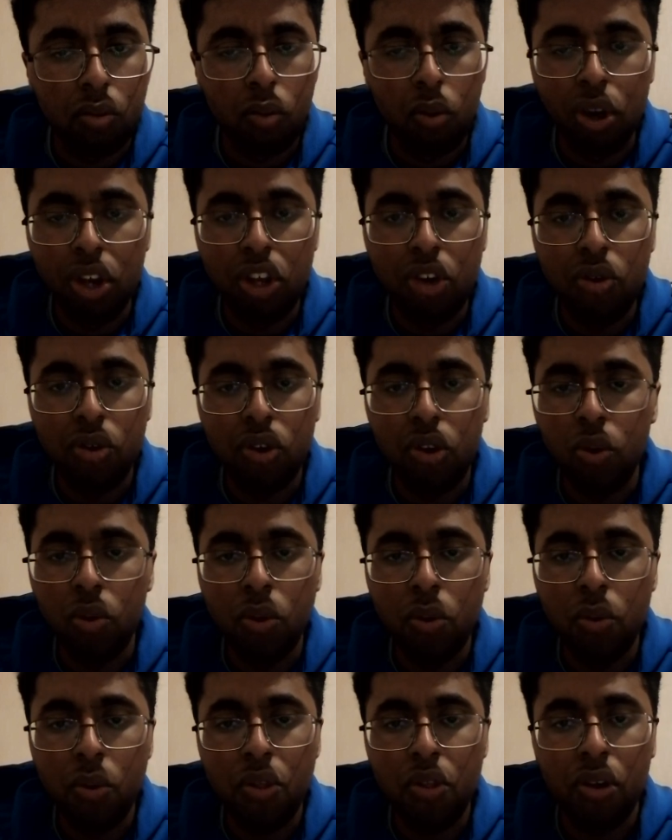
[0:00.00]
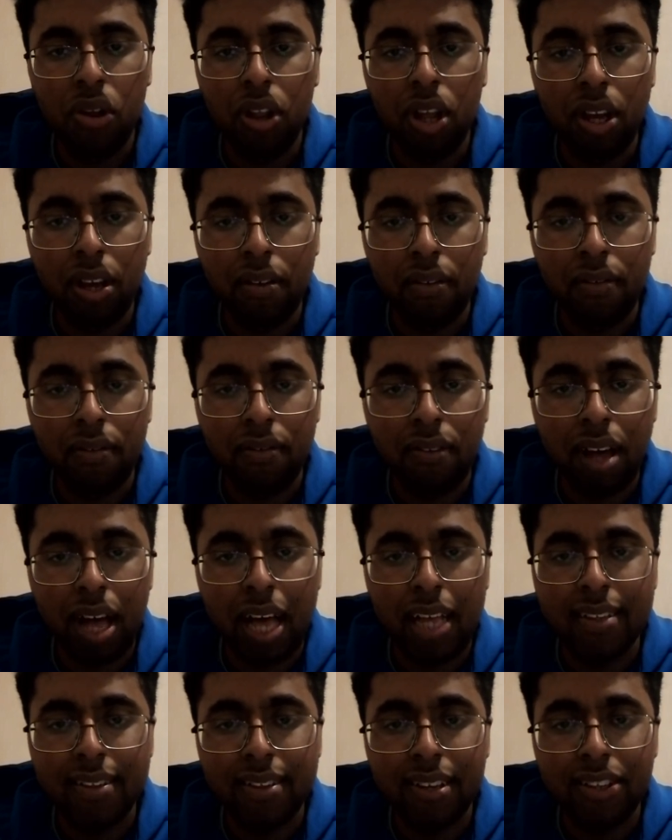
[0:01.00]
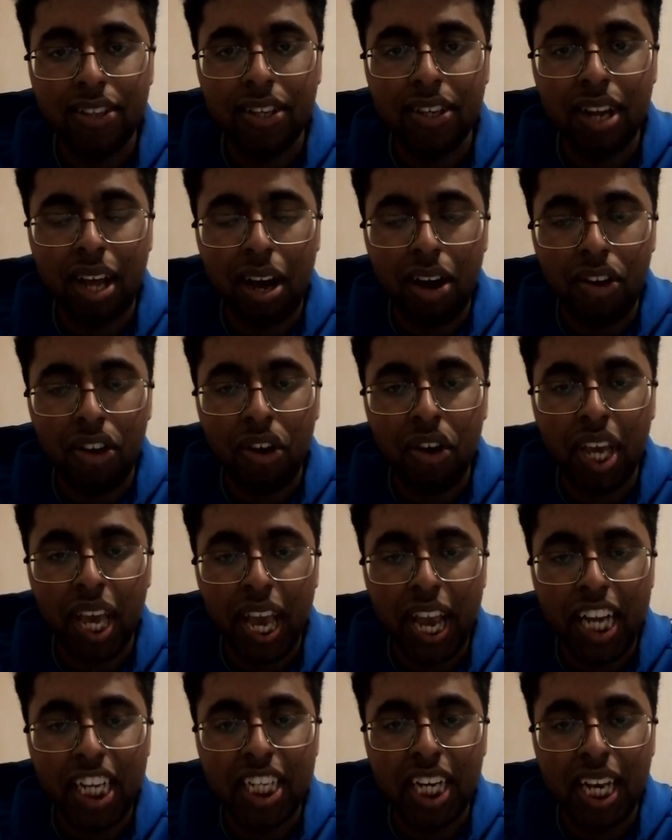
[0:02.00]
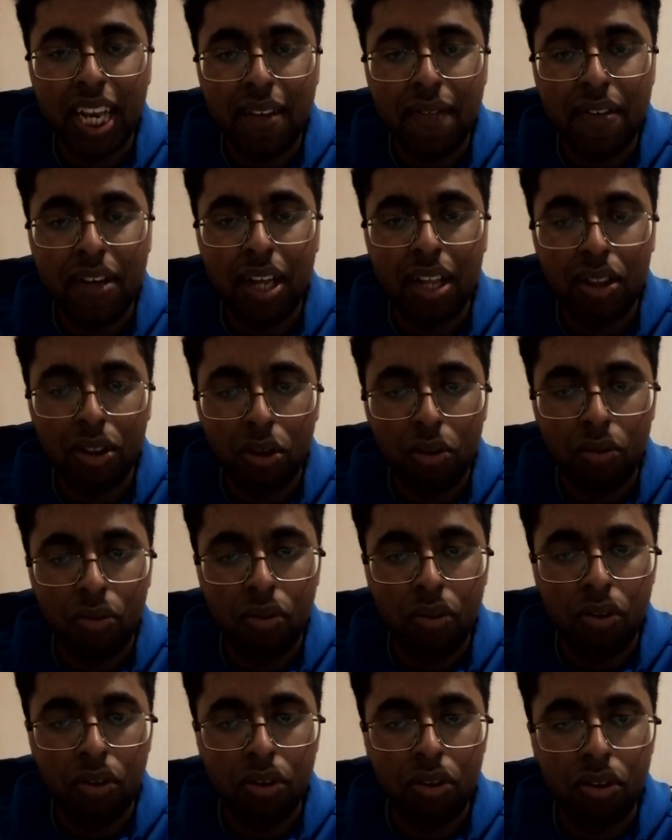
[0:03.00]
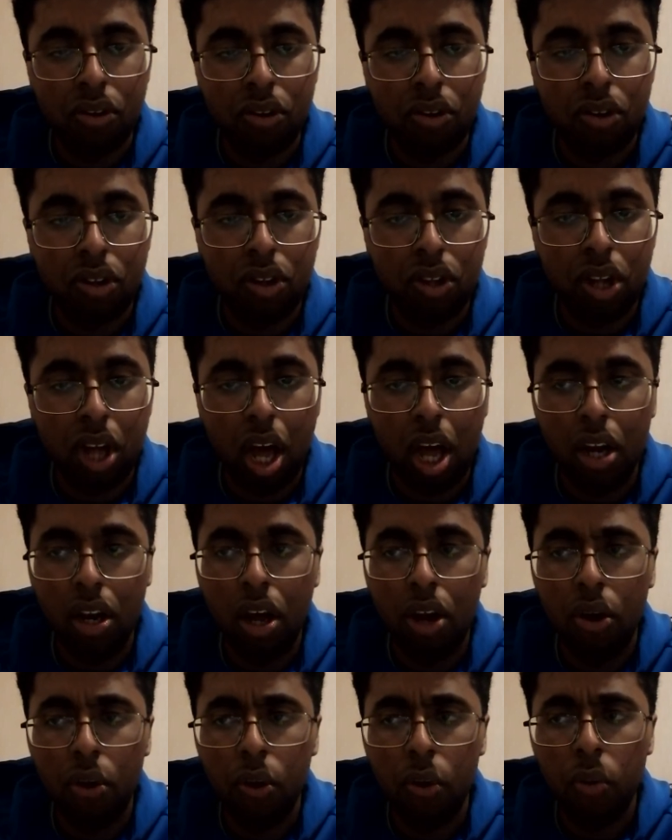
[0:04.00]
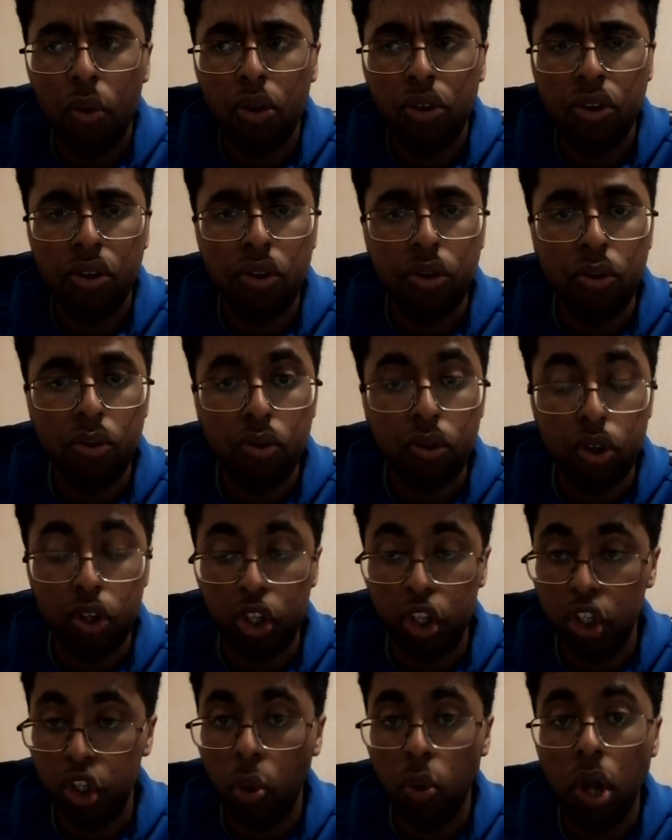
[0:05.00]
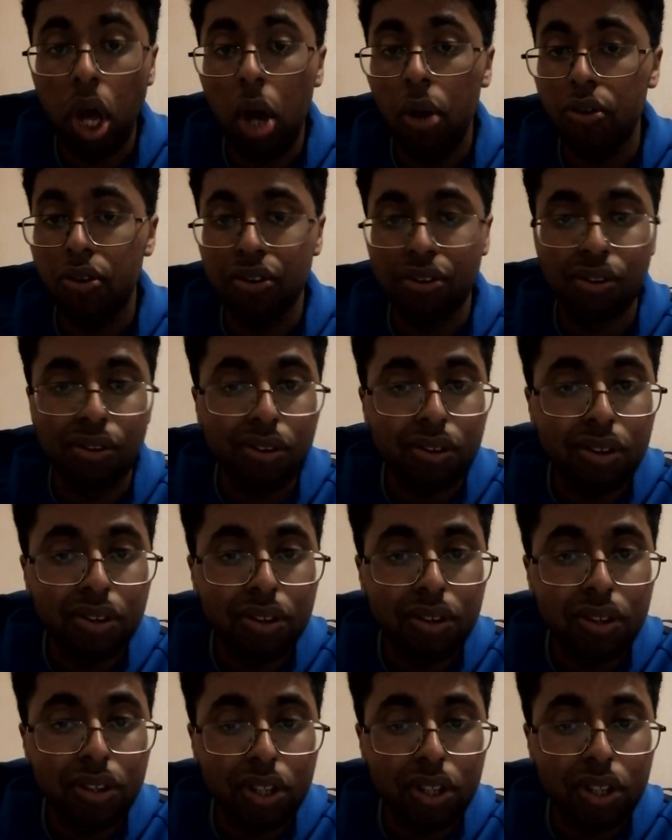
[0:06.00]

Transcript: What are you doing with your life at such a young age, living alone and not knowing what to do? You don't know how to cook.